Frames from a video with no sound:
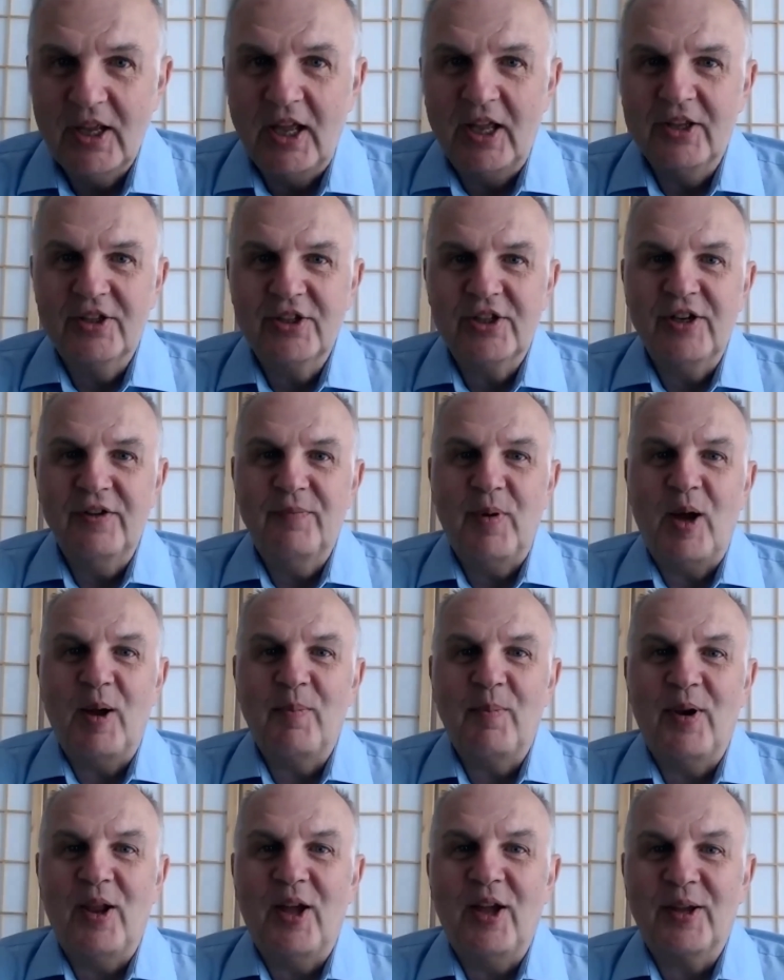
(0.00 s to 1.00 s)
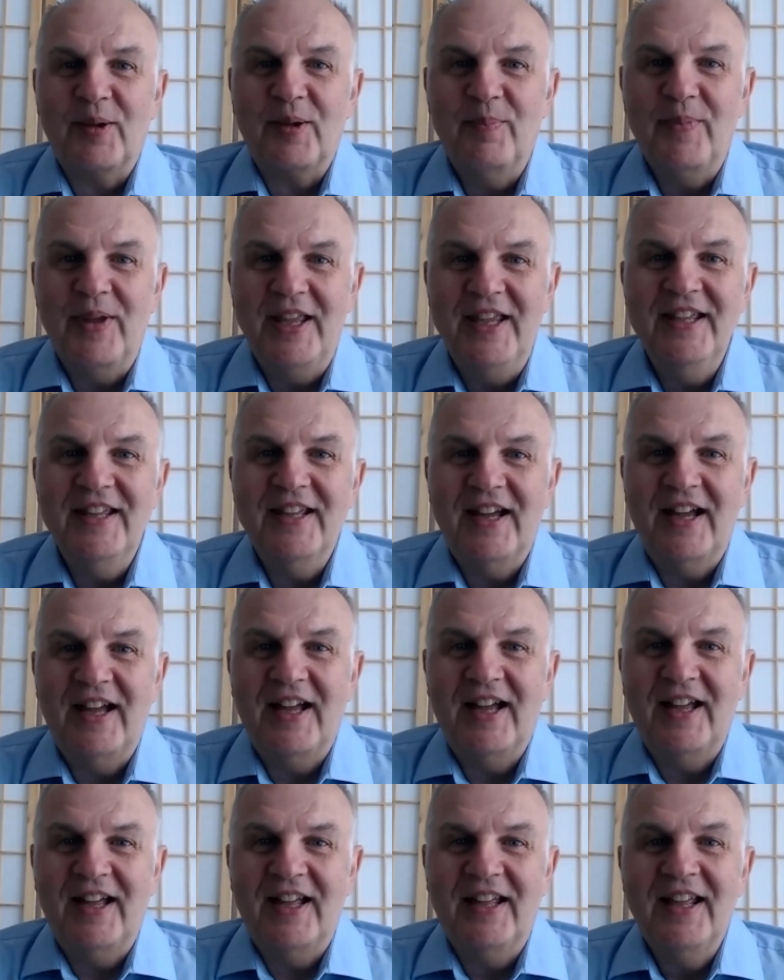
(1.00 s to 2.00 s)
And Steve Pipe, like me,
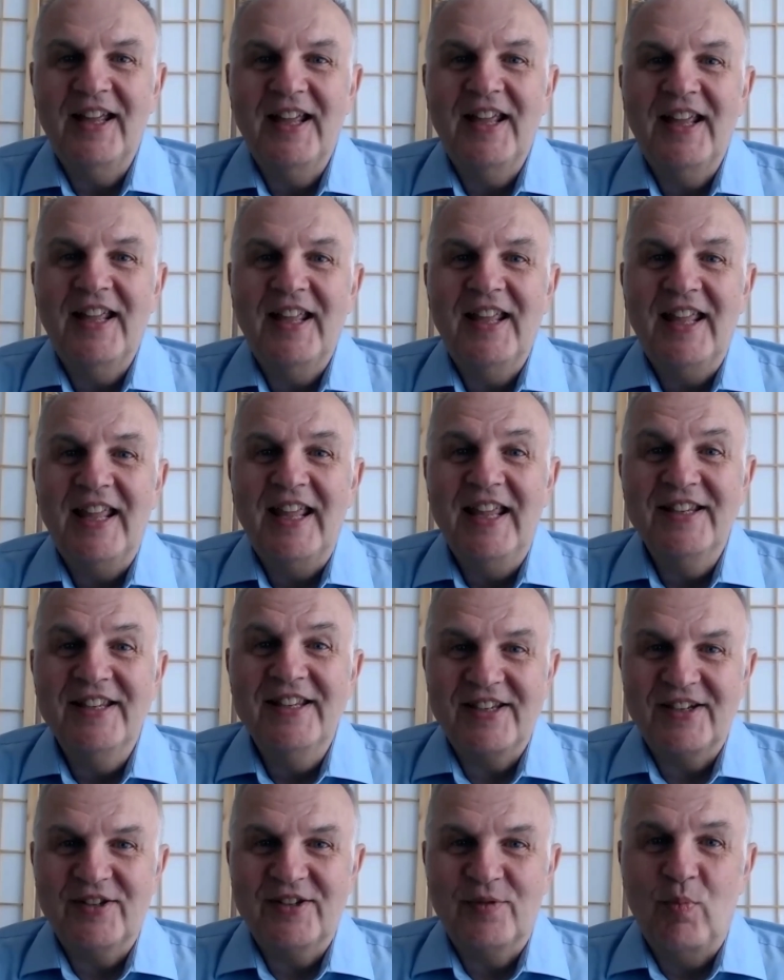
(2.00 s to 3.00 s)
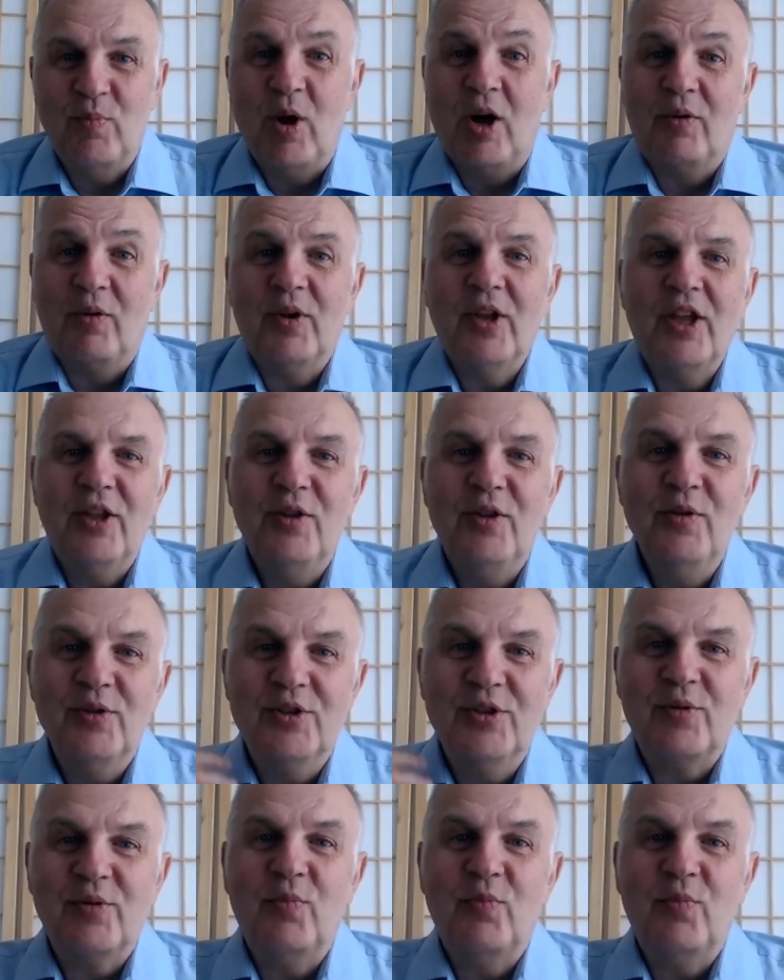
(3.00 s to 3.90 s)
used